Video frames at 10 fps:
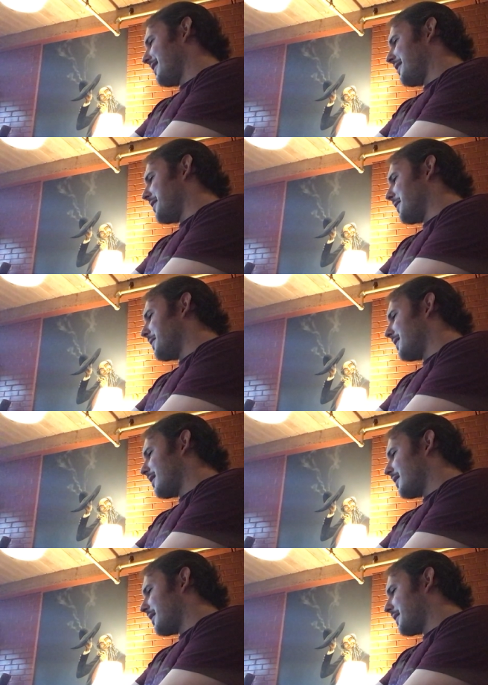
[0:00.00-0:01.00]
You know,
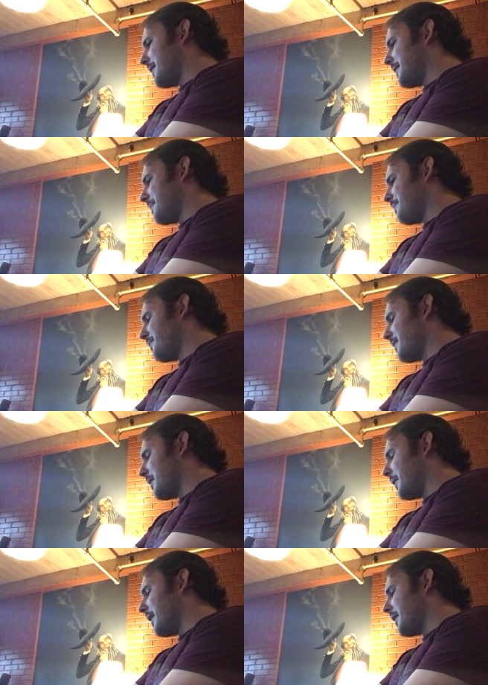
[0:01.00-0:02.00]

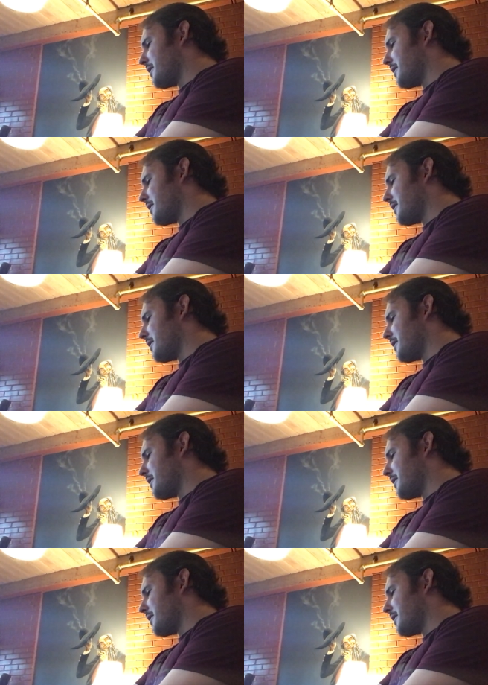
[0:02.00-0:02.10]
we all